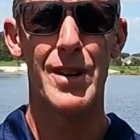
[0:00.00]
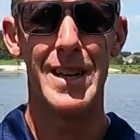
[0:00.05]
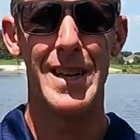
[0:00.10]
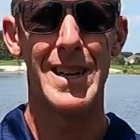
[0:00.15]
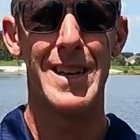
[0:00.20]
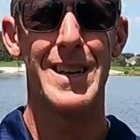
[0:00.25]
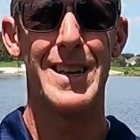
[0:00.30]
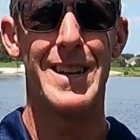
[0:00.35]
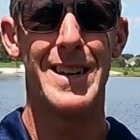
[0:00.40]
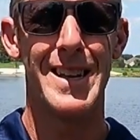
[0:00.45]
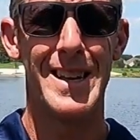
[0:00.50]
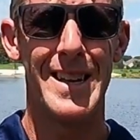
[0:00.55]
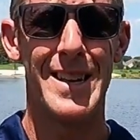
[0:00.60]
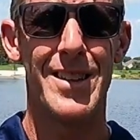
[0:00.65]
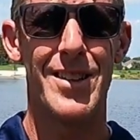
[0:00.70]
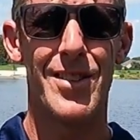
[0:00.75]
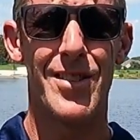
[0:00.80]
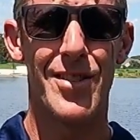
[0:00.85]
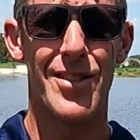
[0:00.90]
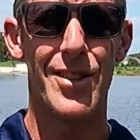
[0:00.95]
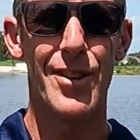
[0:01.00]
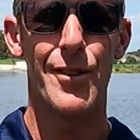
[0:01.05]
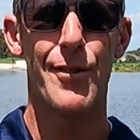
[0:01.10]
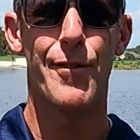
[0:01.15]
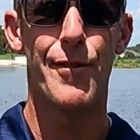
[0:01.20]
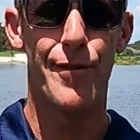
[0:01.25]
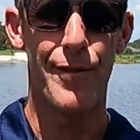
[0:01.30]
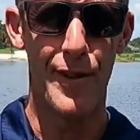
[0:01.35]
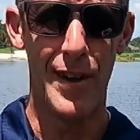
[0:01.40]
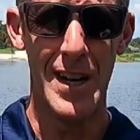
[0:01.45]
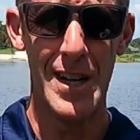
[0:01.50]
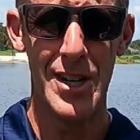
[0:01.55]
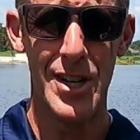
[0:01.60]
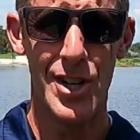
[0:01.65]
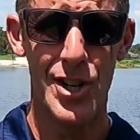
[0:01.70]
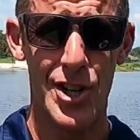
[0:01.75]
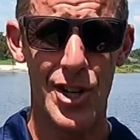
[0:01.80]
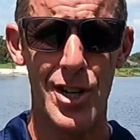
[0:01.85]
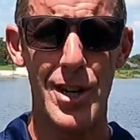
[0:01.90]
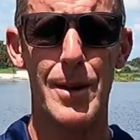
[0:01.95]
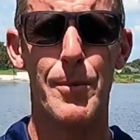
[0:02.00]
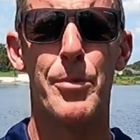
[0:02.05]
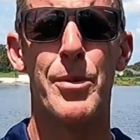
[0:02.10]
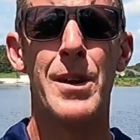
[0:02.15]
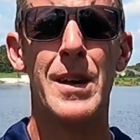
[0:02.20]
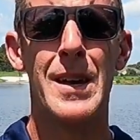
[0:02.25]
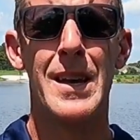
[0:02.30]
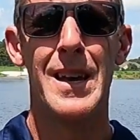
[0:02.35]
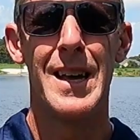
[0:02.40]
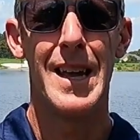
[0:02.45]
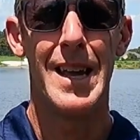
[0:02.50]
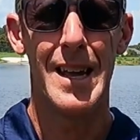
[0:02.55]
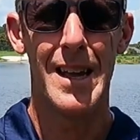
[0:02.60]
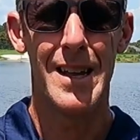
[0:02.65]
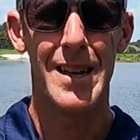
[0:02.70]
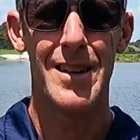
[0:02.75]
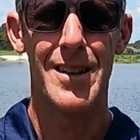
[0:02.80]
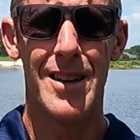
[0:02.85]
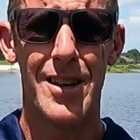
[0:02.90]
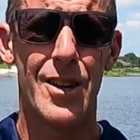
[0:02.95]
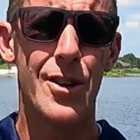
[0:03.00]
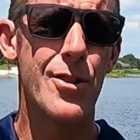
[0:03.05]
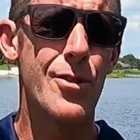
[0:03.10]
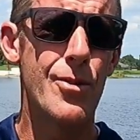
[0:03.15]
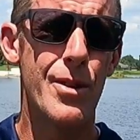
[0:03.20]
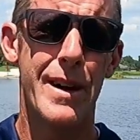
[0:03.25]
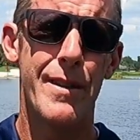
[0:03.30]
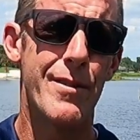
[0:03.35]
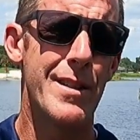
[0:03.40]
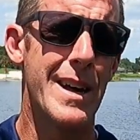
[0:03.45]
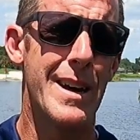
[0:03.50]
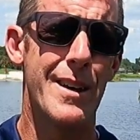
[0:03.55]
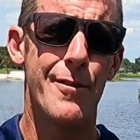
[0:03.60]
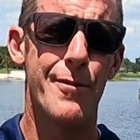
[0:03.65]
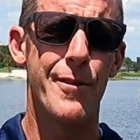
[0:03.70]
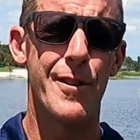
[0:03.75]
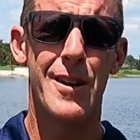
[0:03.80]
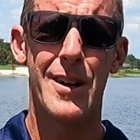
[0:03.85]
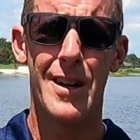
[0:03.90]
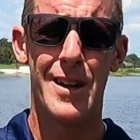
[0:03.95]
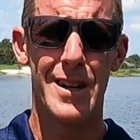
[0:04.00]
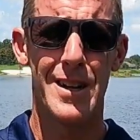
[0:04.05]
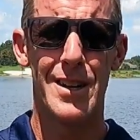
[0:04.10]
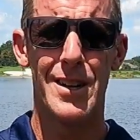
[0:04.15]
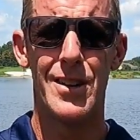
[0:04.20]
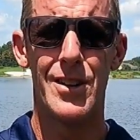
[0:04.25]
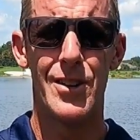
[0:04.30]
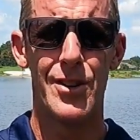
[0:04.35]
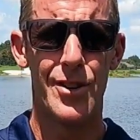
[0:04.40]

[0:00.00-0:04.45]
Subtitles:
It is the fun ship, and you do have a lot of fun on it,